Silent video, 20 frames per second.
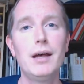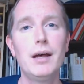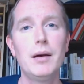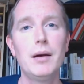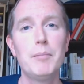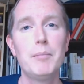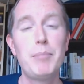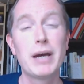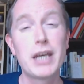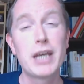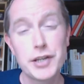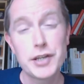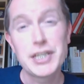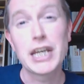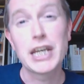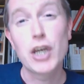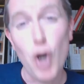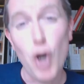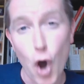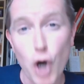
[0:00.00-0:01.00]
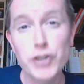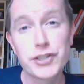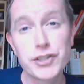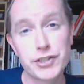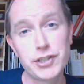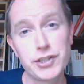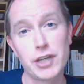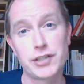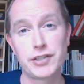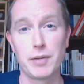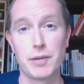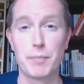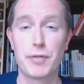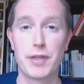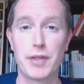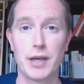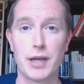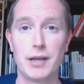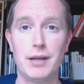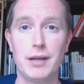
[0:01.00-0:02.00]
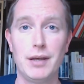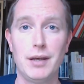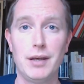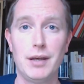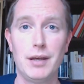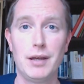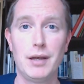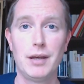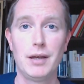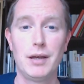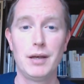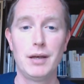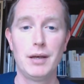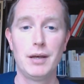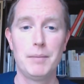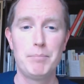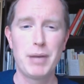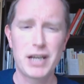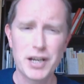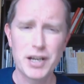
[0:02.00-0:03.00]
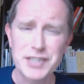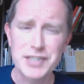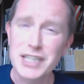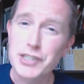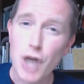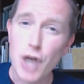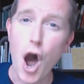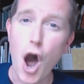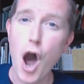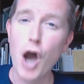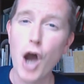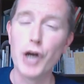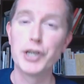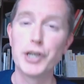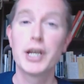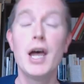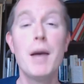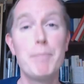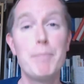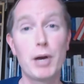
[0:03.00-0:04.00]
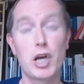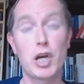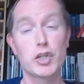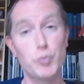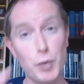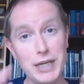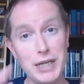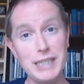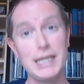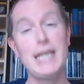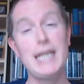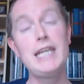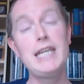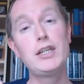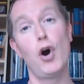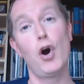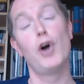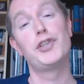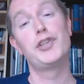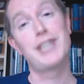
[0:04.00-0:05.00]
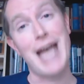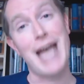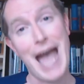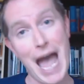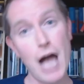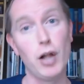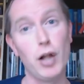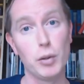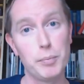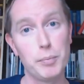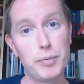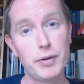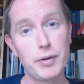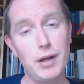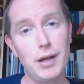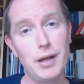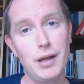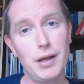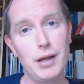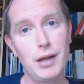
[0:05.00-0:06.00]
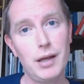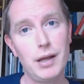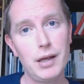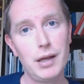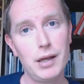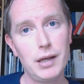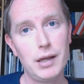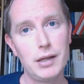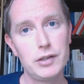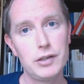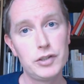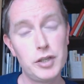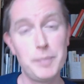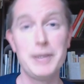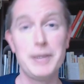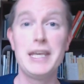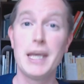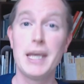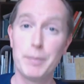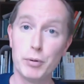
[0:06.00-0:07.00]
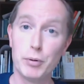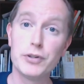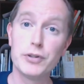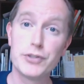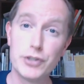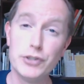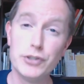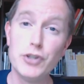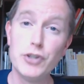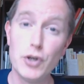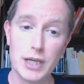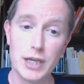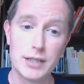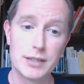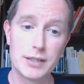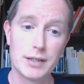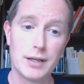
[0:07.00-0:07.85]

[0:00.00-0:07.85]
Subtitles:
Because it costs us something. Because it's hard. Because we need God's help to be able to do it.